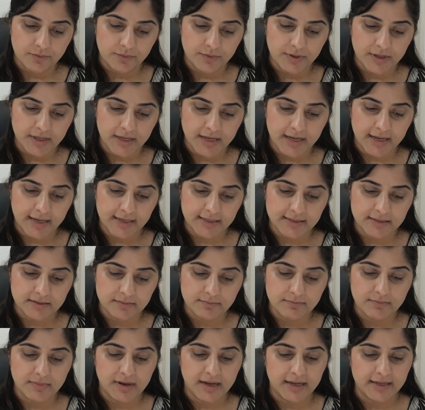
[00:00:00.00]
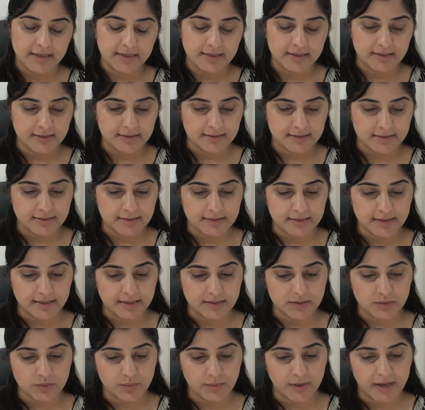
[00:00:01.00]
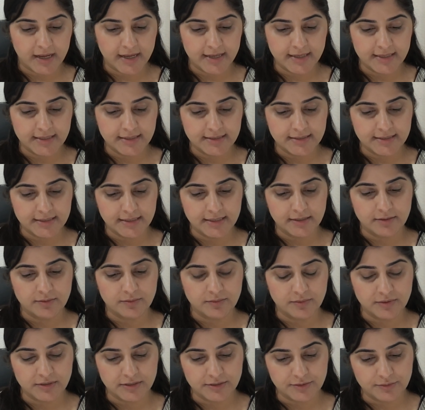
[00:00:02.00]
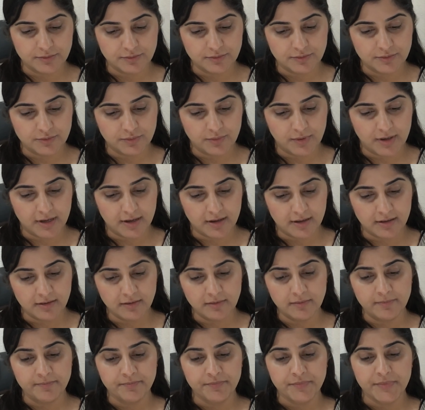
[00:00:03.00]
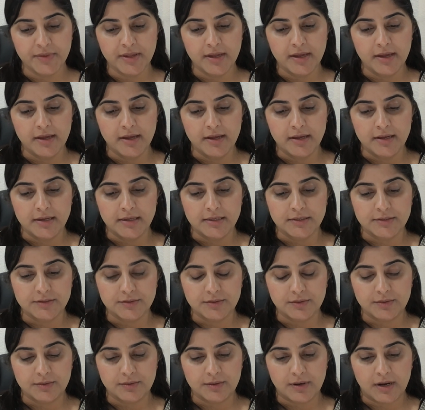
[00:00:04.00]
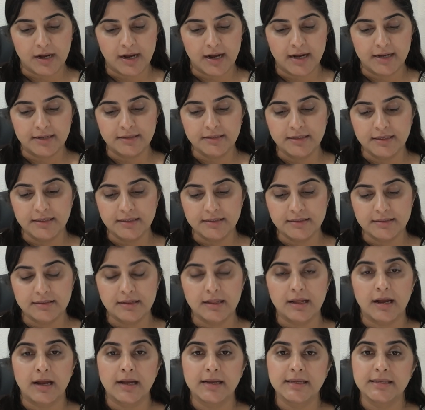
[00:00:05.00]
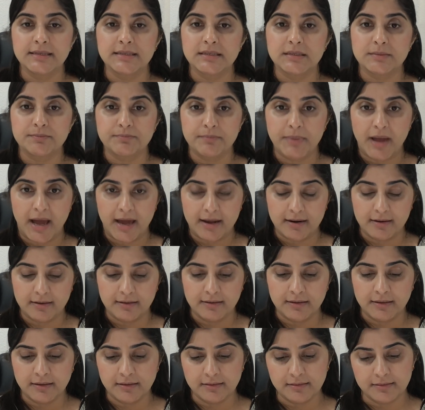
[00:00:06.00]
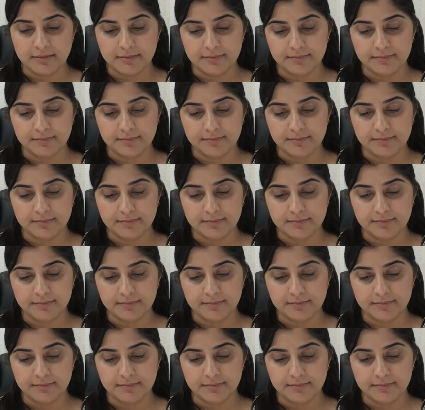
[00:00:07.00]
3x minus 6y is equal to 12. So are these lines parallel?